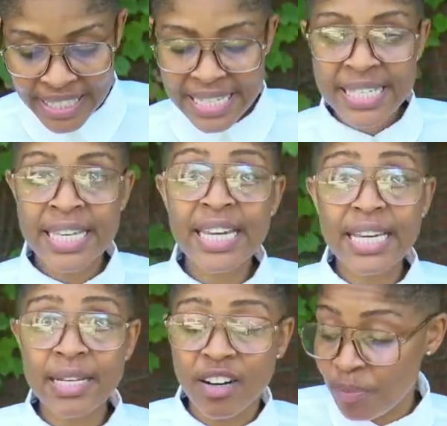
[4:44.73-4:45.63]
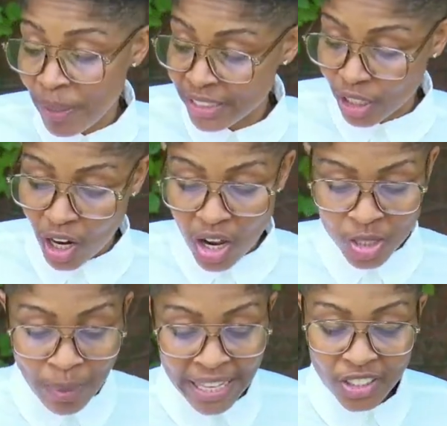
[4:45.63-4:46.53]
the scene of
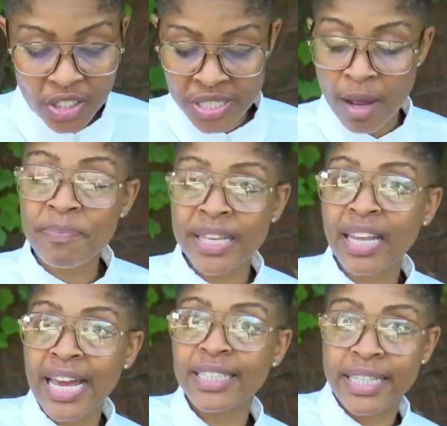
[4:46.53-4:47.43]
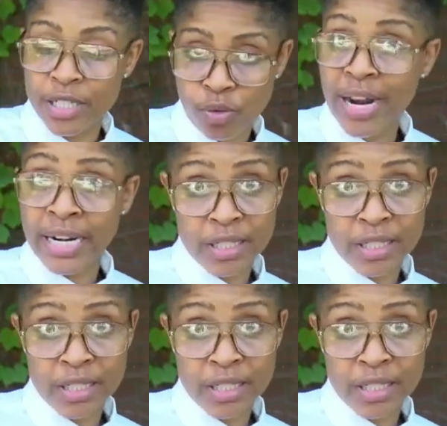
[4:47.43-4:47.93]
Pentecost might look something like this, right?